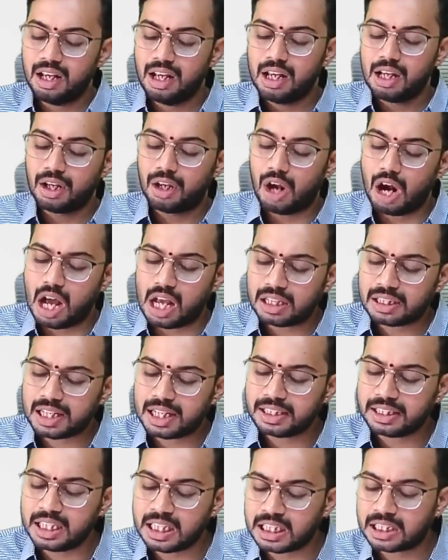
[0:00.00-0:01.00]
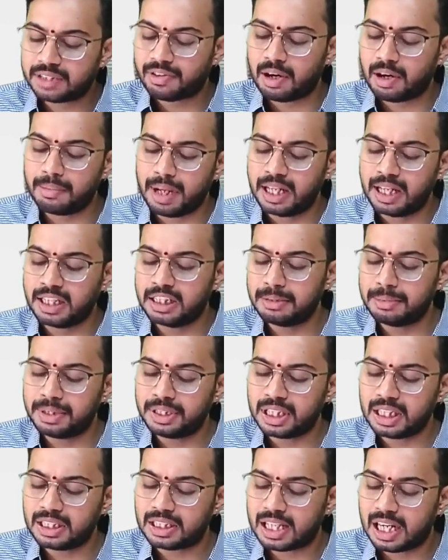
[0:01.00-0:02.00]
Gross receipts from
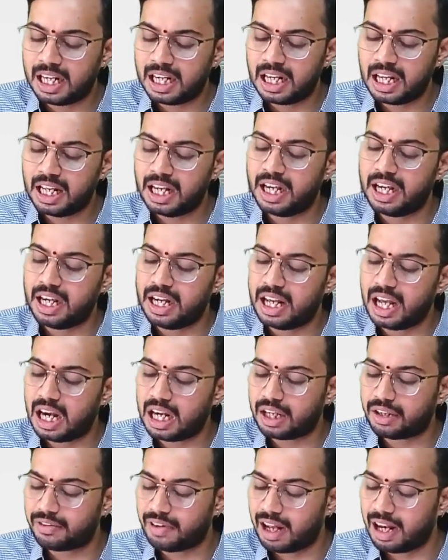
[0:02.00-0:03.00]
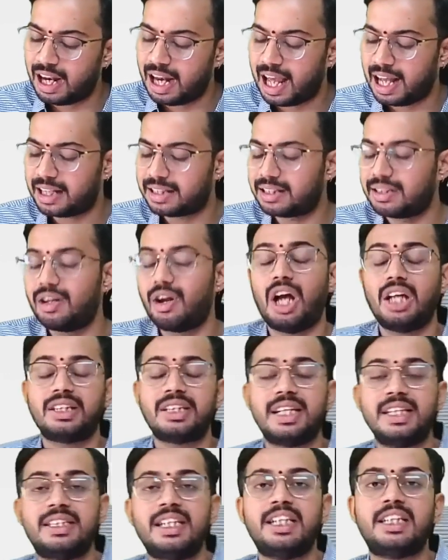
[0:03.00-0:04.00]
exhibitions held in India, 12 lakhs. Gross
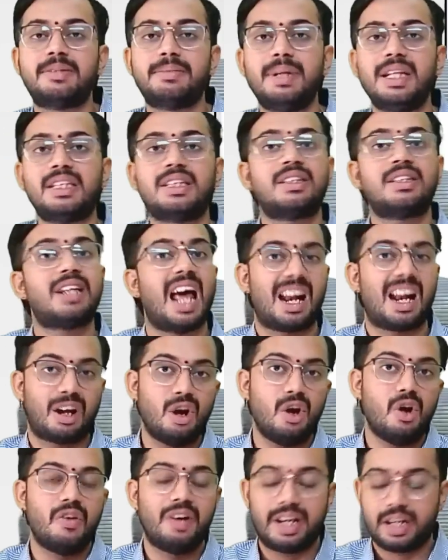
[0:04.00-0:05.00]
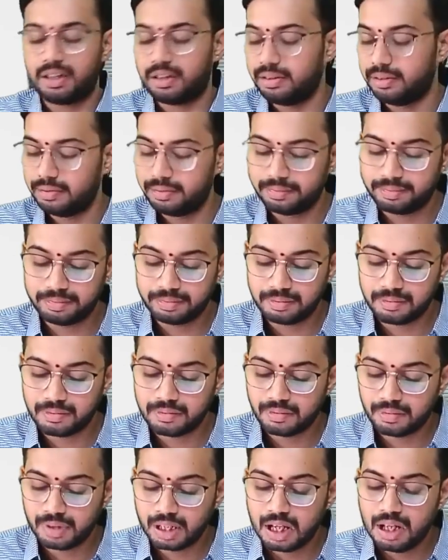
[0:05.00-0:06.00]
receipts means turnover.
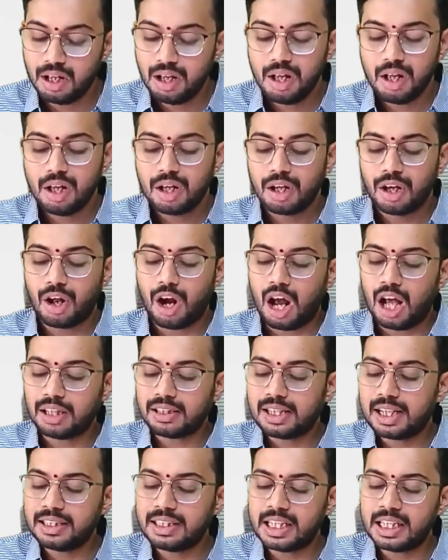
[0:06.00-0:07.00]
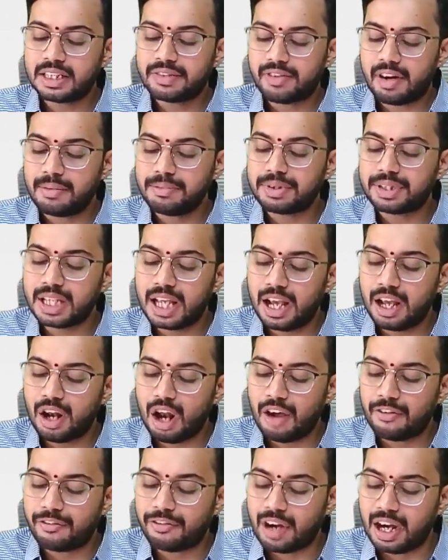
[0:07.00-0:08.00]
Gross receipts from sale
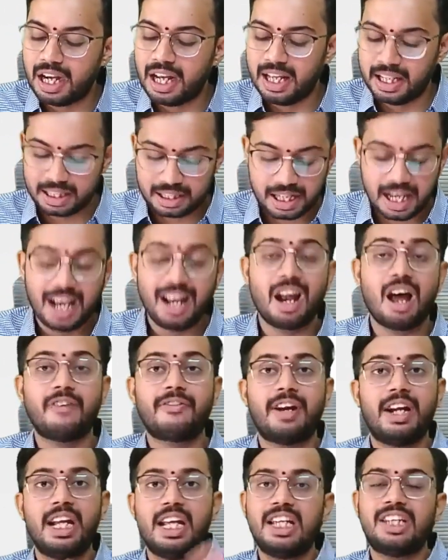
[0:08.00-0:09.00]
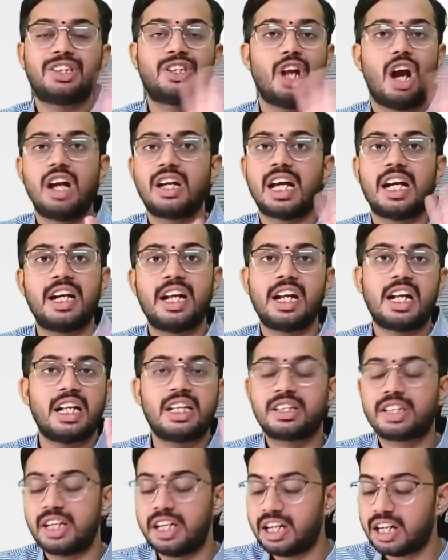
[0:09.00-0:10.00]
of honey. Sale of honey is not
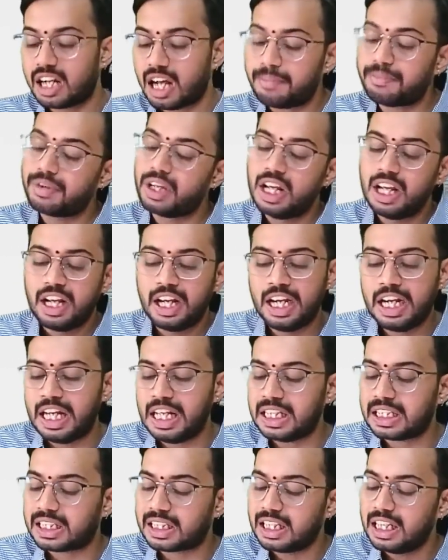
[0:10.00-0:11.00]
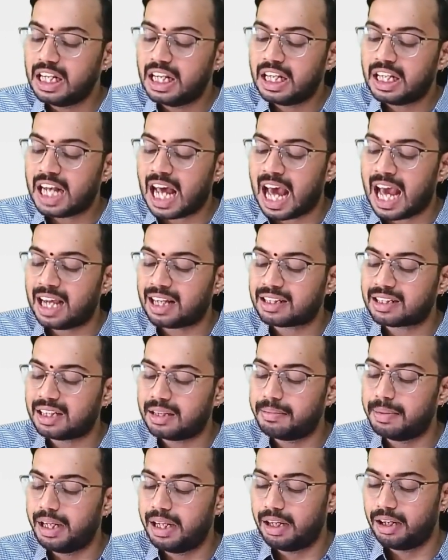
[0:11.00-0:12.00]
agricultural income. It is
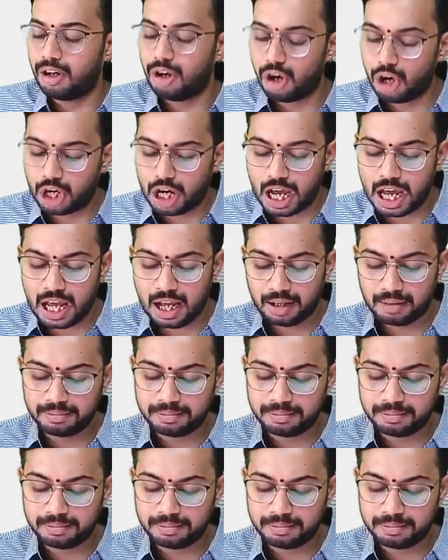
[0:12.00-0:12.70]
taxable. Okay.